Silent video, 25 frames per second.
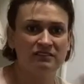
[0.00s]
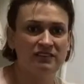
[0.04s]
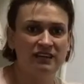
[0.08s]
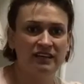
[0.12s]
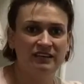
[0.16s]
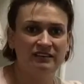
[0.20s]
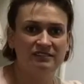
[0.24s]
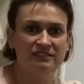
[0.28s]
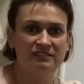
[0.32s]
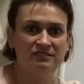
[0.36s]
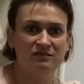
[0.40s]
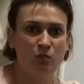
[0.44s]

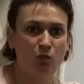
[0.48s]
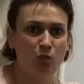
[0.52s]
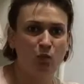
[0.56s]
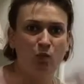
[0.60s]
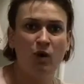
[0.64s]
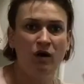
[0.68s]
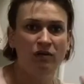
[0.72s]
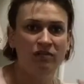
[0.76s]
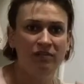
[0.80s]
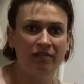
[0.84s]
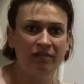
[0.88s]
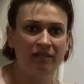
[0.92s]
There's
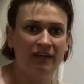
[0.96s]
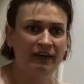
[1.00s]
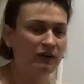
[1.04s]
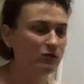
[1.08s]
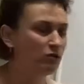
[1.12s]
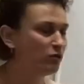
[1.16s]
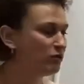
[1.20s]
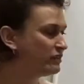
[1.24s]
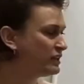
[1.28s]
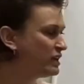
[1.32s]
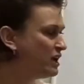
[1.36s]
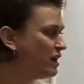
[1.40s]
one thing
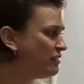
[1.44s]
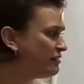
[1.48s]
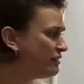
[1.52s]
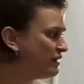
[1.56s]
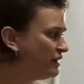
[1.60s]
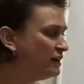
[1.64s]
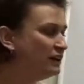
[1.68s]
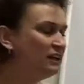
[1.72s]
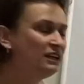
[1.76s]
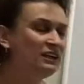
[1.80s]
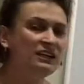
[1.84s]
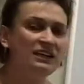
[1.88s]
or the
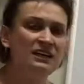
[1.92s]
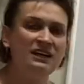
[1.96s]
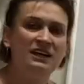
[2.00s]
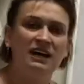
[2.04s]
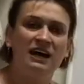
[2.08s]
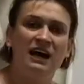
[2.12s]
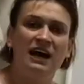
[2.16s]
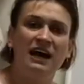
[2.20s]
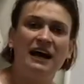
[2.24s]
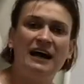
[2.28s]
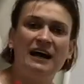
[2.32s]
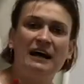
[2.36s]
other,
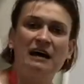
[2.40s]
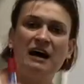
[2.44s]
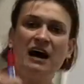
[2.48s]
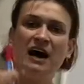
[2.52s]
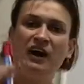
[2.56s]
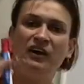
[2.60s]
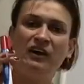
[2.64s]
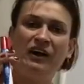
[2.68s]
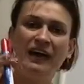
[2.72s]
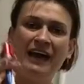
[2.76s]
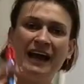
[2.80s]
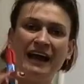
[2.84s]
uh,
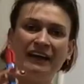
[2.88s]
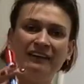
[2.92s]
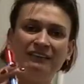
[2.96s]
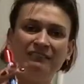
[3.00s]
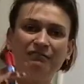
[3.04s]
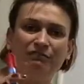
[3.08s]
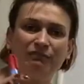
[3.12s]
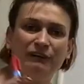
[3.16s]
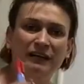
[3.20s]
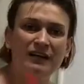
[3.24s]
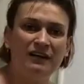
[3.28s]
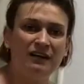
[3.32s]
and I
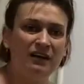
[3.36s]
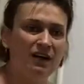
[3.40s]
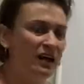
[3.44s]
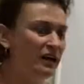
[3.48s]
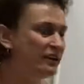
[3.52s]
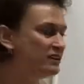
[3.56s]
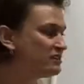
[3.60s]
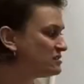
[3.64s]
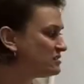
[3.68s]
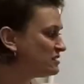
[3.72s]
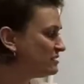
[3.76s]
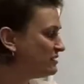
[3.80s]
hadn't
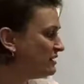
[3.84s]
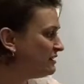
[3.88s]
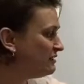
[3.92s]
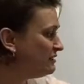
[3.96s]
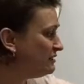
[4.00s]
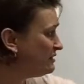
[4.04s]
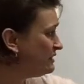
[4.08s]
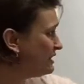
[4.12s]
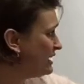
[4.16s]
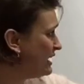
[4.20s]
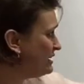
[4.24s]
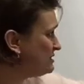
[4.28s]
realised that
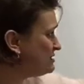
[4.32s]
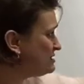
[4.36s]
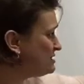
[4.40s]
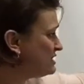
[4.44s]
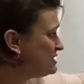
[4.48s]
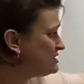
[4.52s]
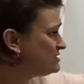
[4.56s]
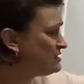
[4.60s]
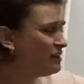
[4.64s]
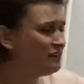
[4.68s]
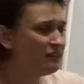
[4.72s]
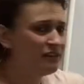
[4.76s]
there's
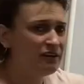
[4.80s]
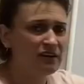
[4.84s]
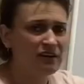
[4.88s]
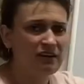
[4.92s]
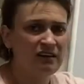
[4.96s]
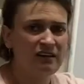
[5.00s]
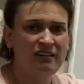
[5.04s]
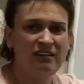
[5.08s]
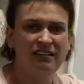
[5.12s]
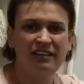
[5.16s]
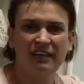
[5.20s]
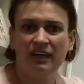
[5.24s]
these other
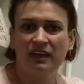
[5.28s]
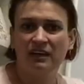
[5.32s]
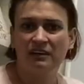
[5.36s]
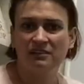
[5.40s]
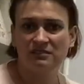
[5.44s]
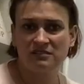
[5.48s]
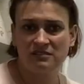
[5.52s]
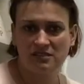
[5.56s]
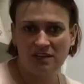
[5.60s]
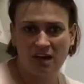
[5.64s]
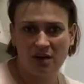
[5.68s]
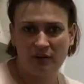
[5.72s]

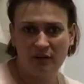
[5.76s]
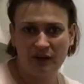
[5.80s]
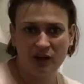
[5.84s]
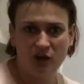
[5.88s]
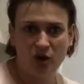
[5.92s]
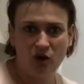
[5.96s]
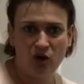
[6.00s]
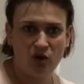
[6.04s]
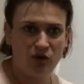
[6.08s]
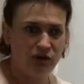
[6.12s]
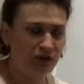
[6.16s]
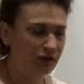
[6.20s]
things going
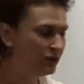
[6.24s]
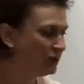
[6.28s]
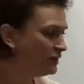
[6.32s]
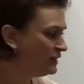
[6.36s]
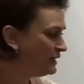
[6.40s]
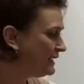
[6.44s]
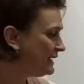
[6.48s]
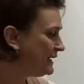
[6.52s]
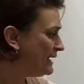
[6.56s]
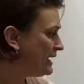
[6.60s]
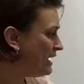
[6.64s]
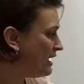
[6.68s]
on.
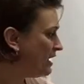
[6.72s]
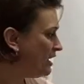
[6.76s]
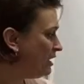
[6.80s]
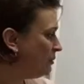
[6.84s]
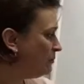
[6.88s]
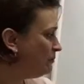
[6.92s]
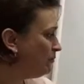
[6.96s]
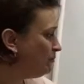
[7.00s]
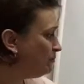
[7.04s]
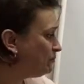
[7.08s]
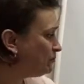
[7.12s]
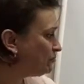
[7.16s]

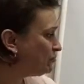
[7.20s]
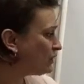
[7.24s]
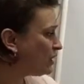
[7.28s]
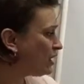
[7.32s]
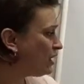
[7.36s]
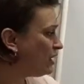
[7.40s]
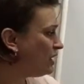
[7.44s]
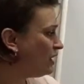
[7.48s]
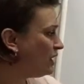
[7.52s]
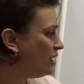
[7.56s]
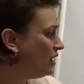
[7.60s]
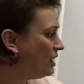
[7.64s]
Um,
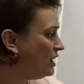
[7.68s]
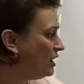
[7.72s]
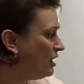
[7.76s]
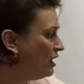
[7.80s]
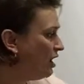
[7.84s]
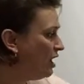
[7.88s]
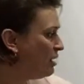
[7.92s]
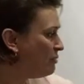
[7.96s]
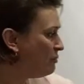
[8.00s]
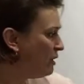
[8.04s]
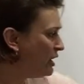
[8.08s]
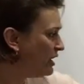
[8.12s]

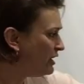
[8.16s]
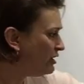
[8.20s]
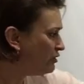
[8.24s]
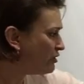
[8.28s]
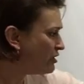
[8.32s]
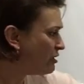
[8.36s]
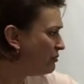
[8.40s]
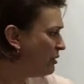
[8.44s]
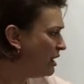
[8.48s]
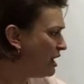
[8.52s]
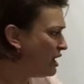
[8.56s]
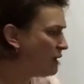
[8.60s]
I might
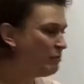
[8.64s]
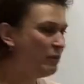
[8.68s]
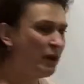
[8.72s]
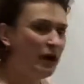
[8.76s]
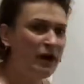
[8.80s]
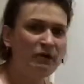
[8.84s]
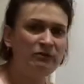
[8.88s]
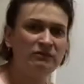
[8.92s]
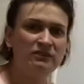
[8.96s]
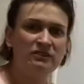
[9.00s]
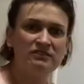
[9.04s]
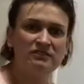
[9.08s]
look at my
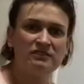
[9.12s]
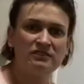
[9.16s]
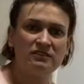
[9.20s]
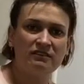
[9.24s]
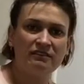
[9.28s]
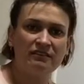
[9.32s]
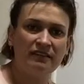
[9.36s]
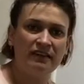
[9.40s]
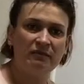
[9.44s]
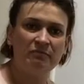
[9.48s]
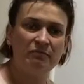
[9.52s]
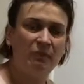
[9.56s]
opponents
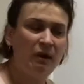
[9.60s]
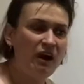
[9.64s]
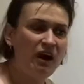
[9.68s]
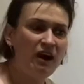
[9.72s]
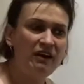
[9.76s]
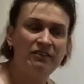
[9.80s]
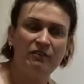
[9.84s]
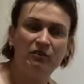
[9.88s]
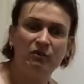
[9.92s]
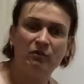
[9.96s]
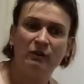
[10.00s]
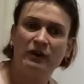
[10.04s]
and think, but
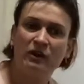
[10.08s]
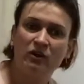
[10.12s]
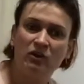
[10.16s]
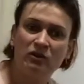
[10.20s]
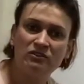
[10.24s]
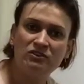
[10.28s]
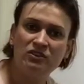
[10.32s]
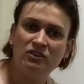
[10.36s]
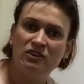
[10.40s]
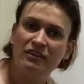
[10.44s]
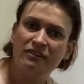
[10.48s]
I thought we got on.